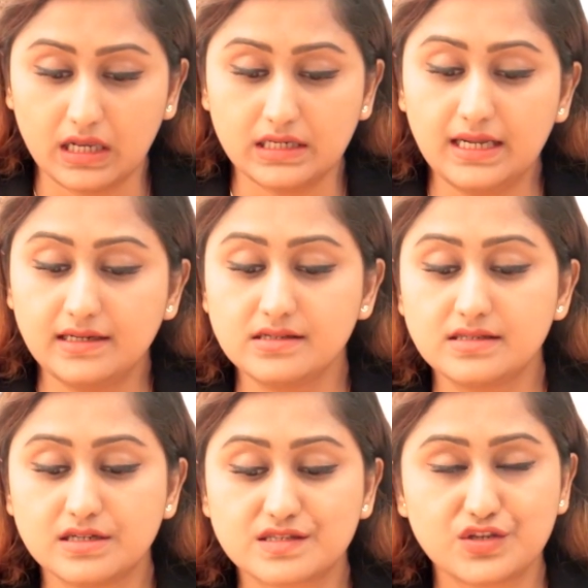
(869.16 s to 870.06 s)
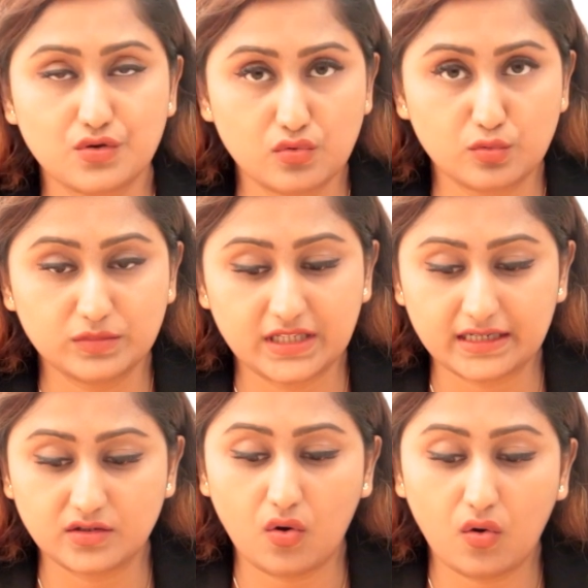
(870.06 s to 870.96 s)
Let us assume
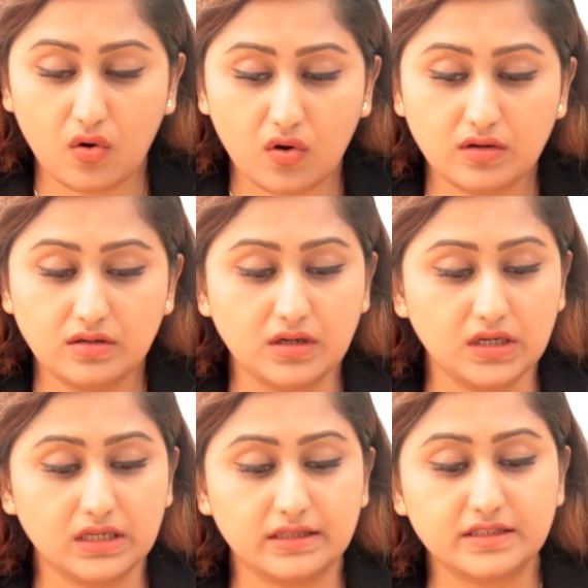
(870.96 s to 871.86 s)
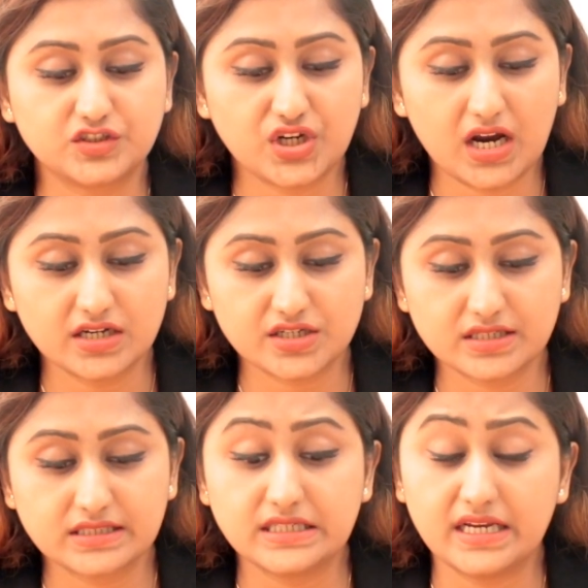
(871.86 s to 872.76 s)
that all the
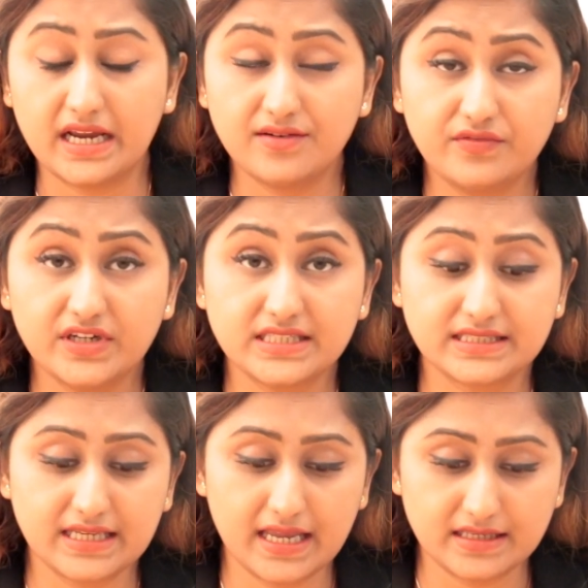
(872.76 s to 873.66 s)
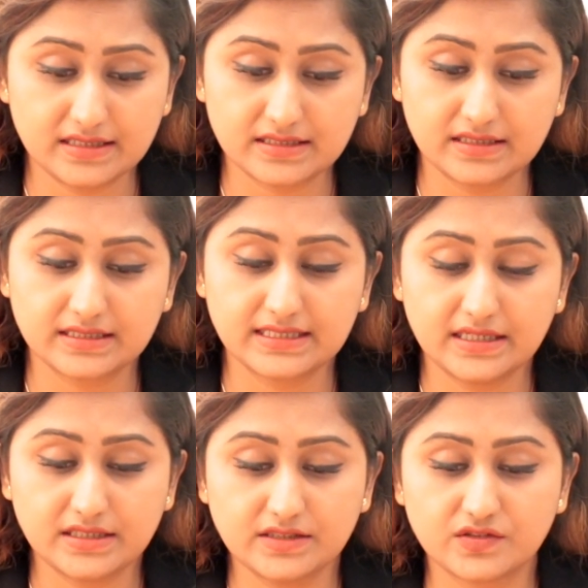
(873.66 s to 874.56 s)
charges in every sense the
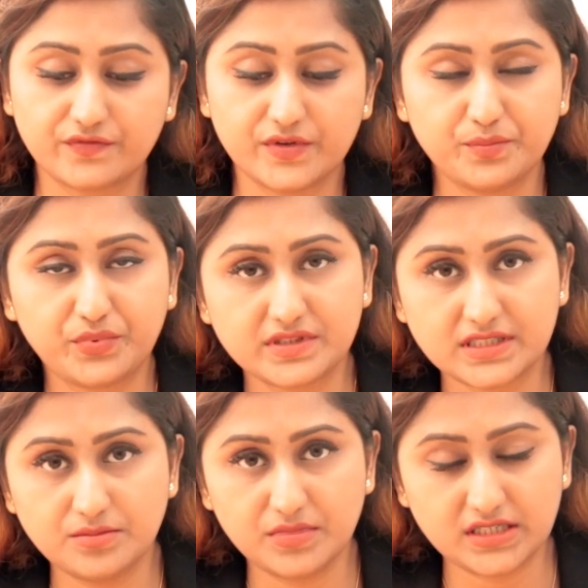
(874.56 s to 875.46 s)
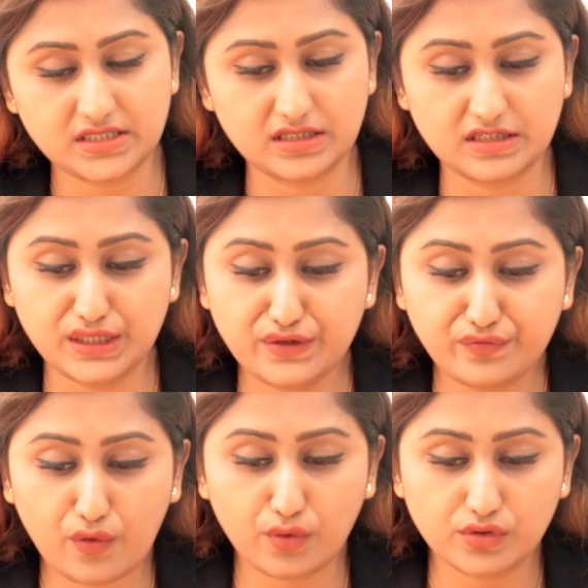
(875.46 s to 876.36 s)
sentence of imprisonment in
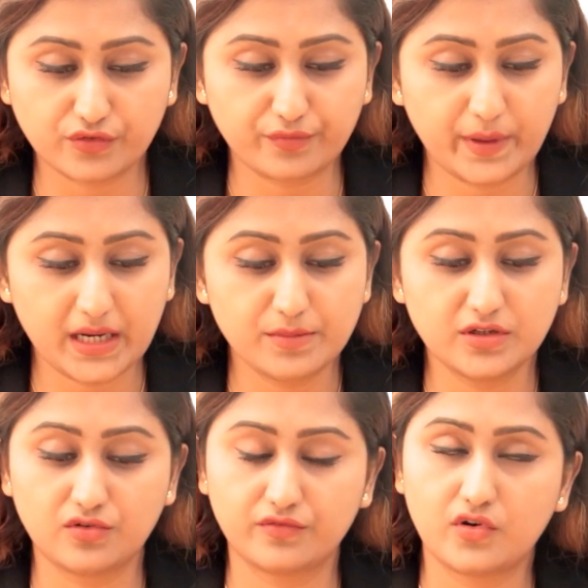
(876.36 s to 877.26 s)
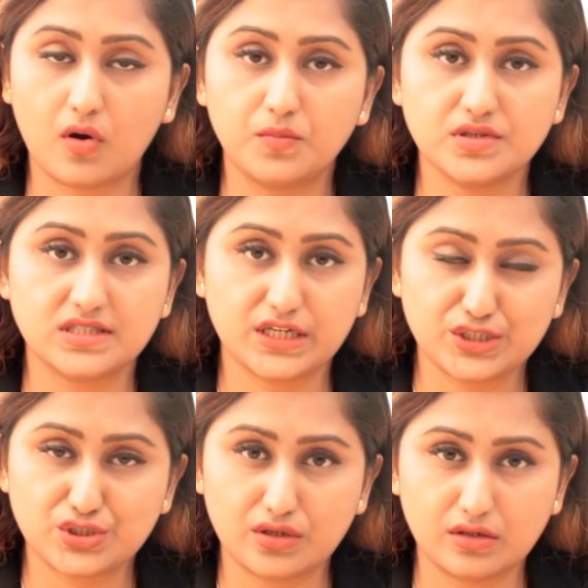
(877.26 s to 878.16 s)
default of payment of
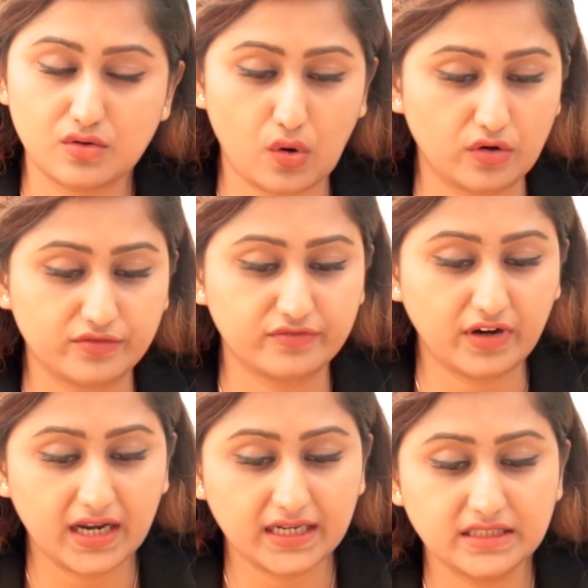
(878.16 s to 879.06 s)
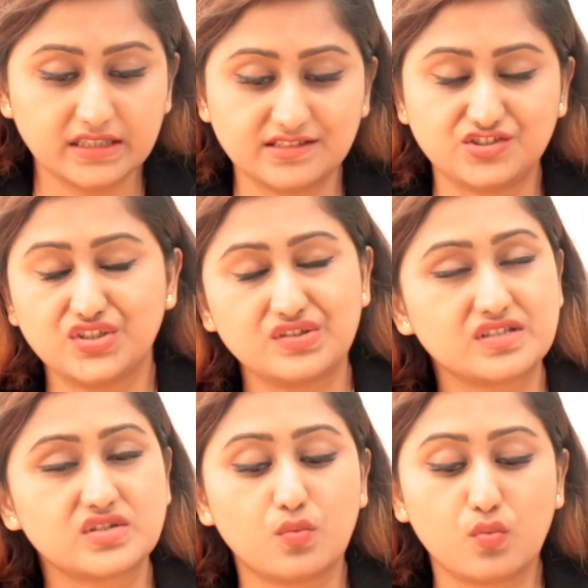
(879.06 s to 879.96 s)
compensation or fine is
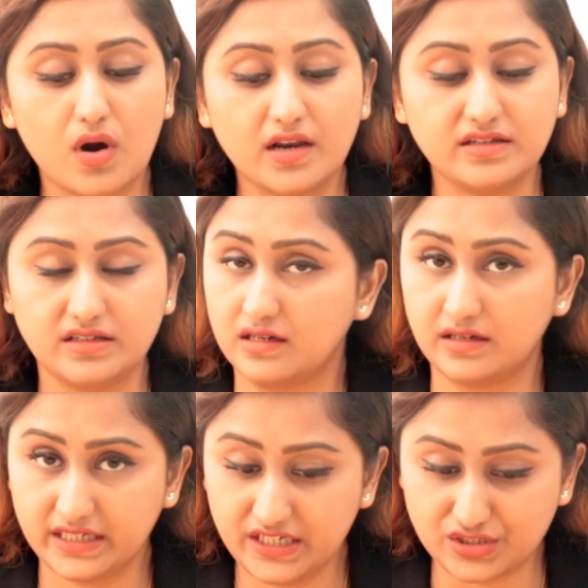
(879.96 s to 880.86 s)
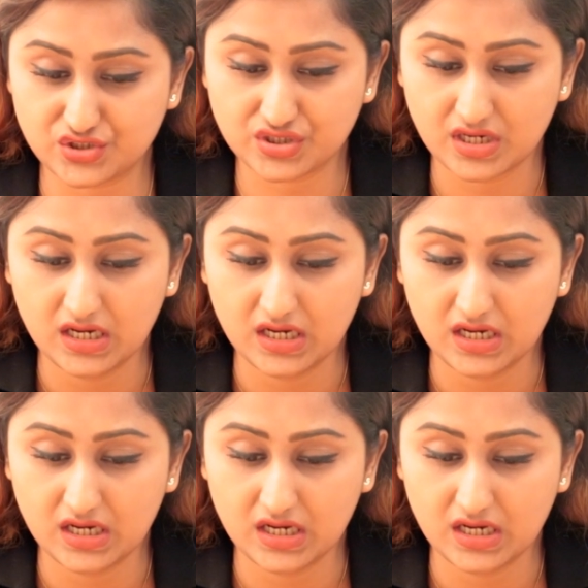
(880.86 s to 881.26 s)
just 1 year each.